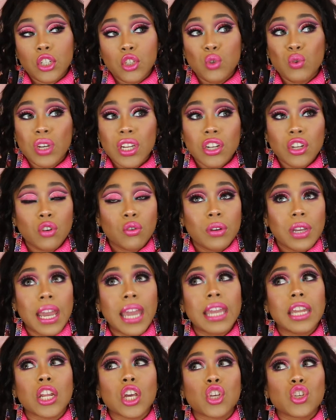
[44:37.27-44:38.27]
You can
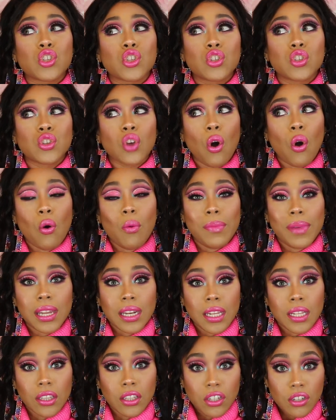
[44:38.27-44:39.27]
create so
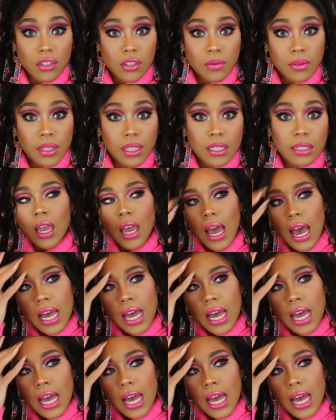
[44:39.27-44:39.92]
many looks with this.